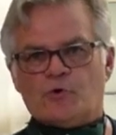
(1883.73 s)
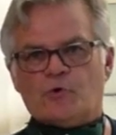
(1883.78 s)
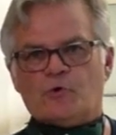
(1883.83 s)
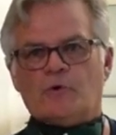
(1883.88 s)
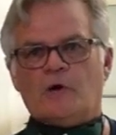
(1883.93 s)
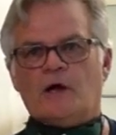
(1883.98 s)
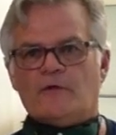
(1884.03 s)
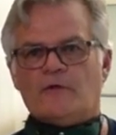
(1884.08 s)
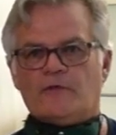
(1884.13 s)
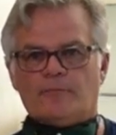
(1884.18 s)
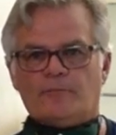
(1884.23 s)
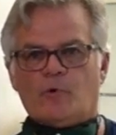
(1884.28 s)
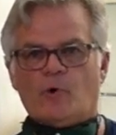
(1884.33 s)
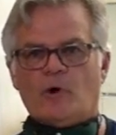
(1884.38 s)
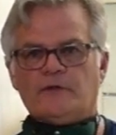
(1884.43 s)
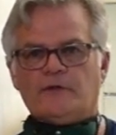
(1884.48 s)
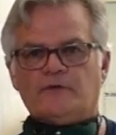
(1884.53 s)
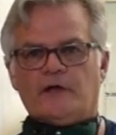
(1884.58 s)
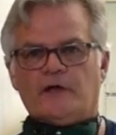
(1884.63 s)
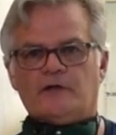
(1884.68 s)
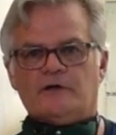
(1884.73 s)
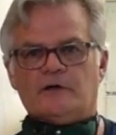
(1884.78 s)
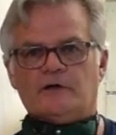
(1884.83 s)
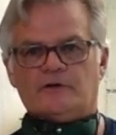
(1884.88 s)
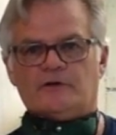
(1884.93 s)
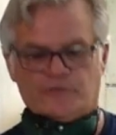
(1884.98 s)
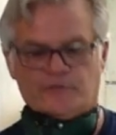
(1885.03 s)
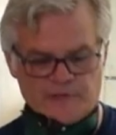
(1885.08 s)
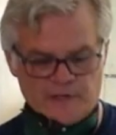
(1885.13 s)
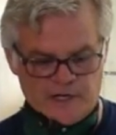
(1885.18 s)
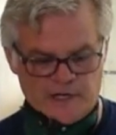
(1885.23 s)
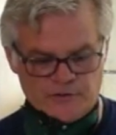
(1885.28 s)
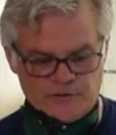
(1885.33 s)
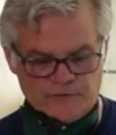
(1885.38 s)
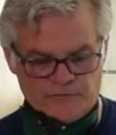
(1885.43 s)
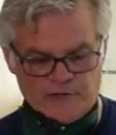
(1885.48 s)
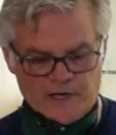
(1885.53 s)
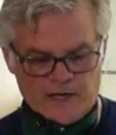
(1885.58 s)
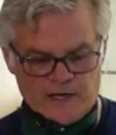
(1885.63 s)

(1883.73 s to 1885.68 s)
the point that you understand you've got